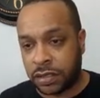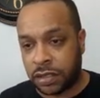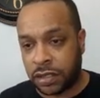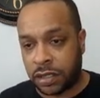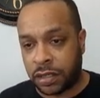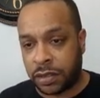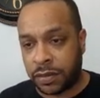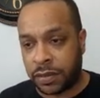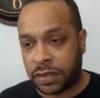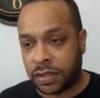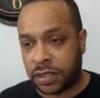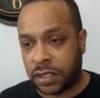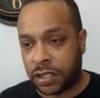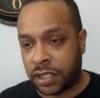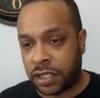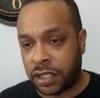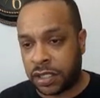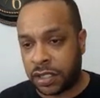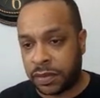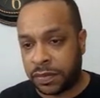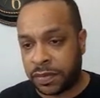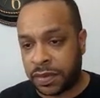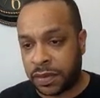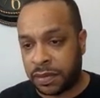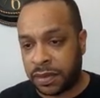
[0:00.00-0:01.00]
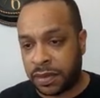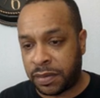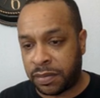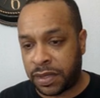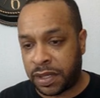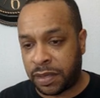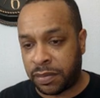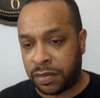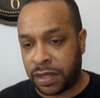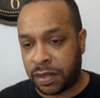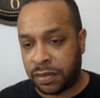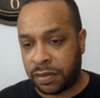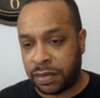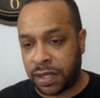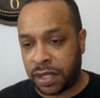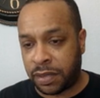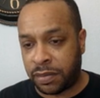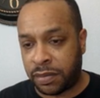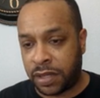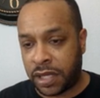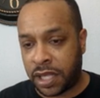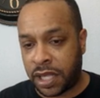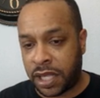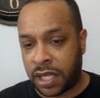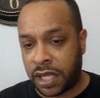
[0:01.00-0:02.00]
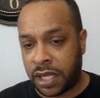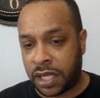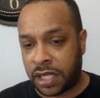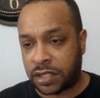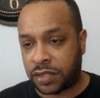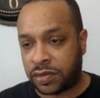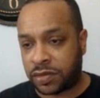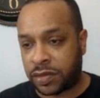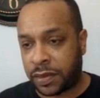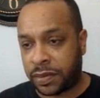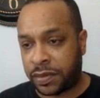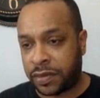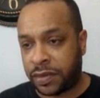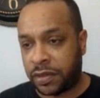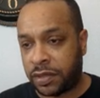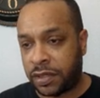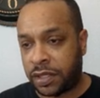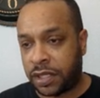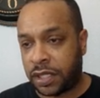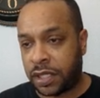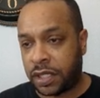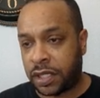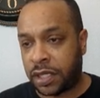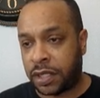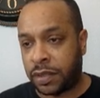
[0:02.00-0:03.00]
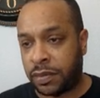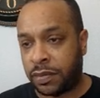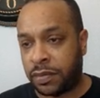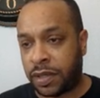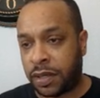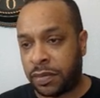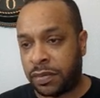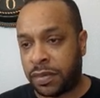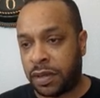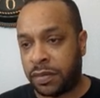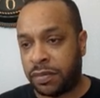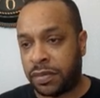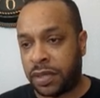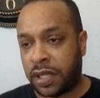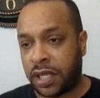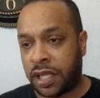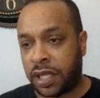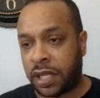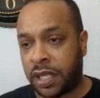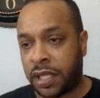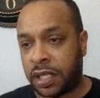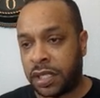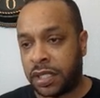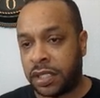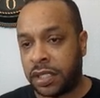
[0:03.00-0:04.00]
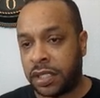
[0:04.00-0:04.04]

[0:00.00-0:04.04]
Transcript: Come on, blah, blah, blah, blah, blah, blah. Swap it on there. Blah, blah, blah.